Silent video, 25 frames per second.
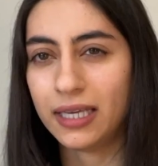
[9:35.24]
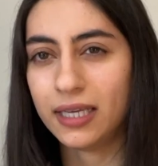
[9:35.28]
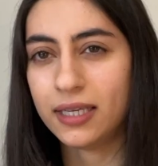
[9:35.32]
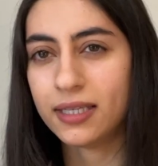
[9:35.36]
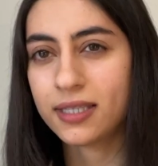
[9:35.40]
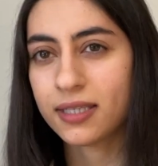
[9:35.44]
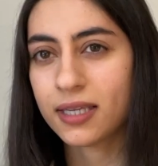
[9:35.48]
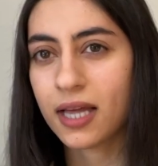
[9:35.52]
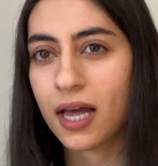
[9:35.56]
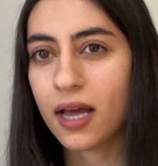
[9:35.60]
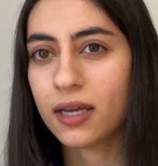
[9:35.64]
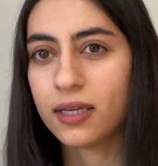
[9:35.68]

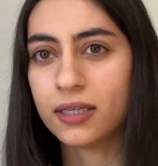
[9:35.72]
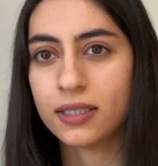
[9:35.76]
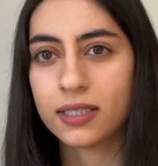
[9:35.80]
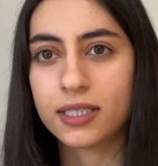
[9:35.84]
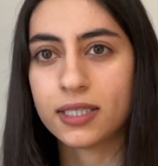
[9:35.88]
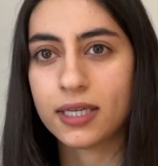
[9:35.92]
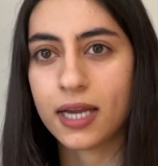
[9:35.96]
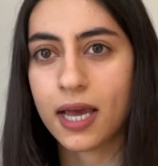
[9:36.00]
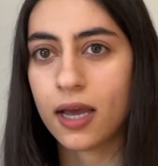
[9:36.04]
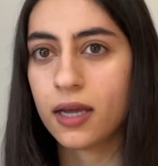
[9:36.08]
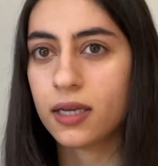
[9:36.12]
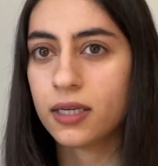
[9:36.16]
ESAT
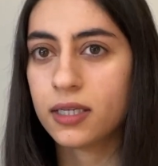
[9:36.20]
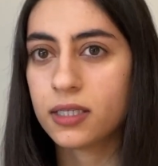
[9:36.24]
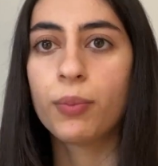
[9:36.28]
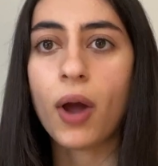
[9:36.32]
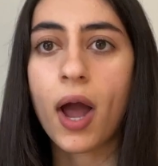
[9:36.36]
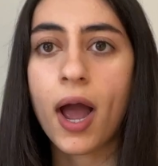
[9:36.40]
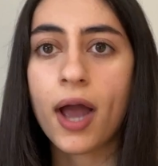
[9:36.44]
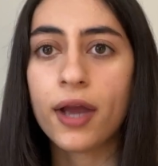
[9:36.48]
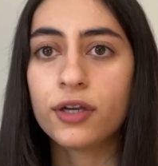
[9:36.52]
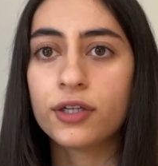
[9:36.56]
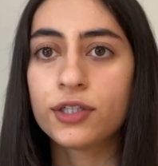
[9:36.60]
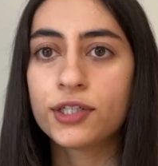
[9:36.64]
instead.
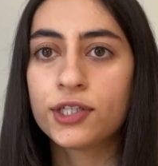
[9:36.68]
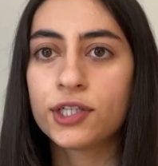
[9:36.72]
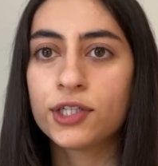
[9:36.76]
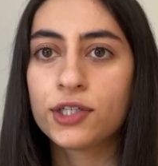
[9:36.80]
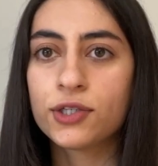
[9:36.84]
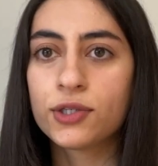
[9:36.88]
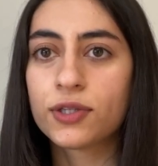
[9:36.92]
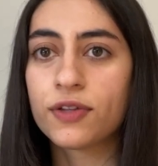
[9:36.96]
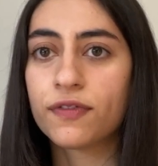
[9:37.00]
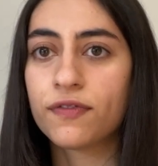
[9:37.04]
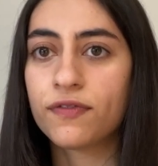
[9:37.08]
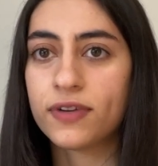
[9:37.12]
But I used to
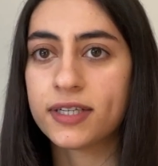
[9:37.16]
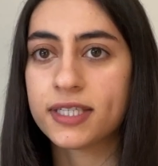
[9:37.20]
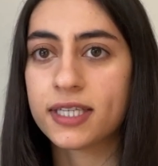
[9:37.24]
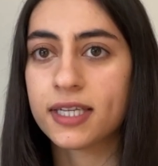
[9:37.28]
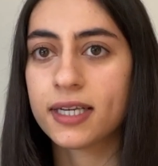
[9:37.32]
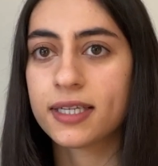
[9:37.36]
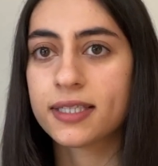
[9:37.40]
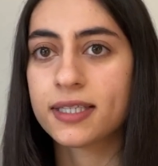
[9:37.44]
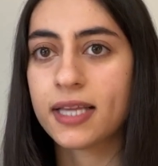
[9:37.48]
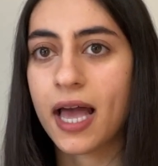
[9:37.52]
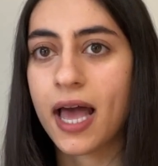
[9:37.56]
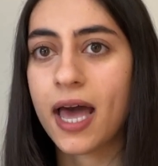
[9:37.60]
do the
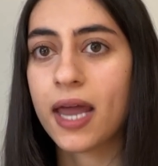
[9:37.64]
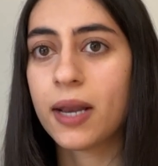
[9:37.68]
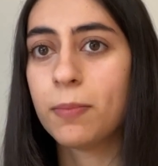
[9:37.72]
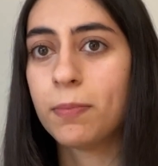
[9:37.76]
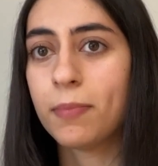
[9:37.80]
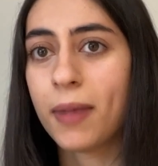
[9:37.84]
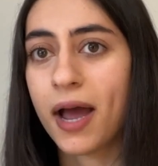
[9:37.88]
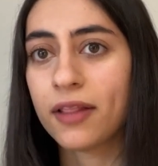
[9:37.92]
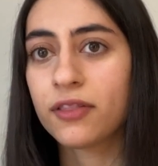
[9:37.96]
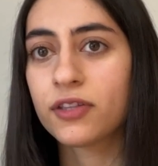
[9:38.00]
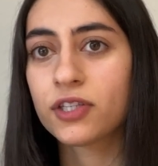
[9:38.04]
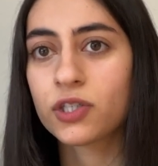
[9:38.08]
physics and
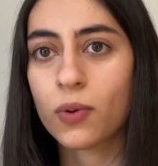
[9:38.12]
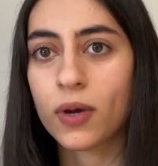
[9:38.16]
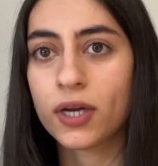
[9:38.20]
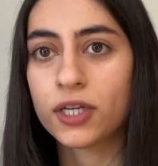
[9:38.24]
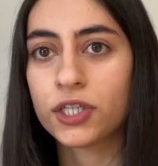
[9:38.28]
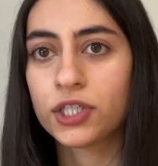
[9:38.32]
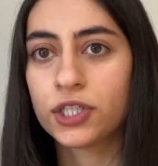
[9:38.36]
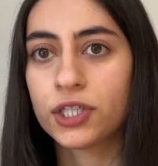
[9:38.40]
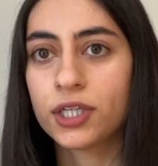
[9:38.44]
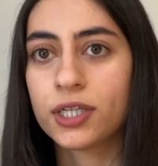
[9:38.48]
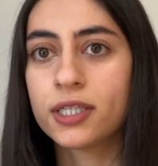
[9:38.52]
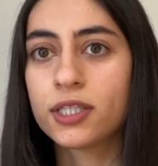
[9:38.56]
maths
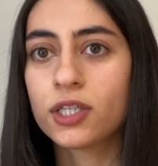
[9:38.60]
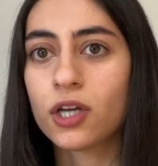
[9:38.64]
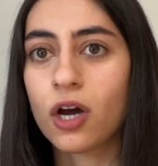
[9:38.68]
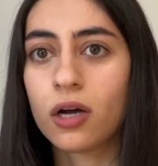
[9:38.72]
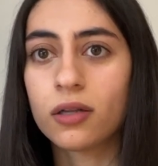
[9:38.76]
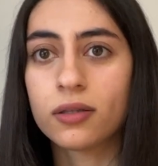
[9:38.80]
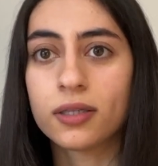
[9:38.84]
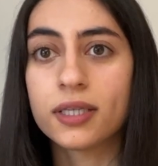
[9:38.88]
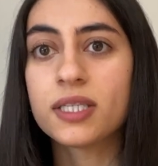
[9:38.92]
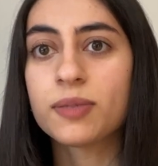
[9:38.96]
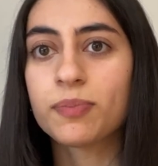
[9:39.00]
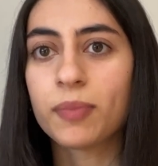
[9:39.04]
questions
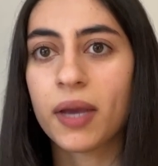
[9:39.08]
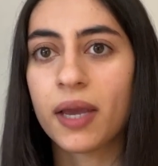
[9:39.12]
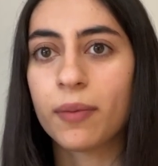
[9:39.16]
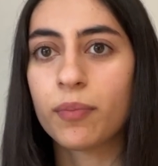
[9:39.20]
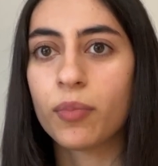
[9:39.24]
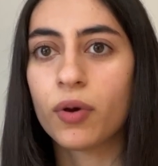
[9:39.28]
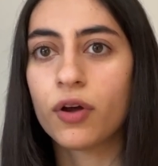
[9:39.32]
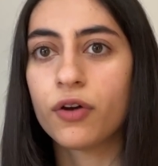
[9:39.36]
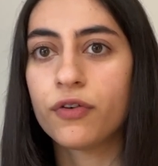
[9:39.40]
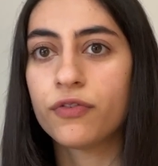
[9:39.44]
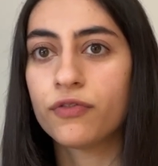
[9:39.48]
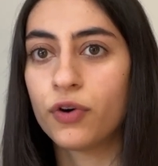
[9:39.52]
on this
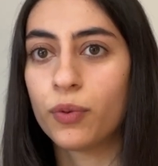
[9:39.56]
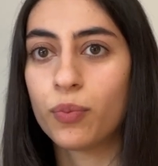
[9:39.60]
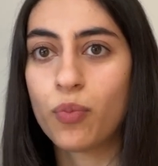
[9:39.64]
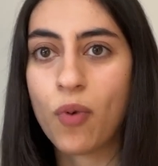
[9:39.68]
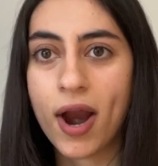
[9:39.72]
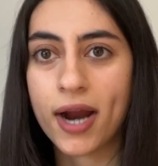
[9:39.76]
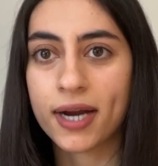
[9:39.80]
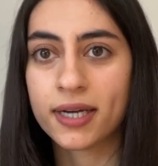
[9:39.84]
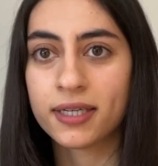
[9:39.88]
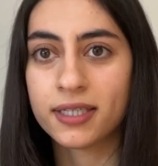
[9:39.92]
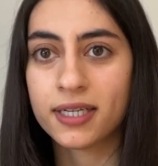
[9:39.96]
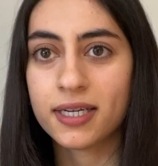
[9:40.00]
paper for
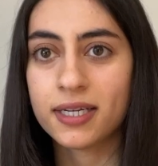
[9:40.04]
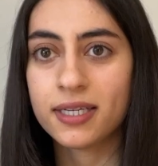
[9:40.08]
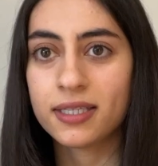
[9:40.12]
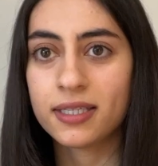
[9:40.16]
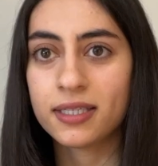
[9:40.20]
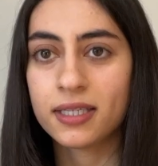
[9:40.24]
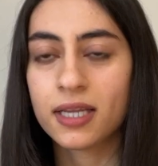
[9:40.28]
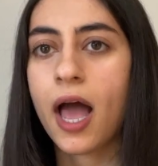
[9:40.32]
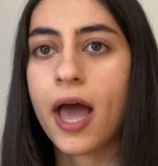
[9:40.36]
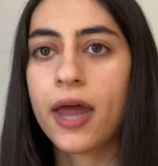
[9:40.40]
practice.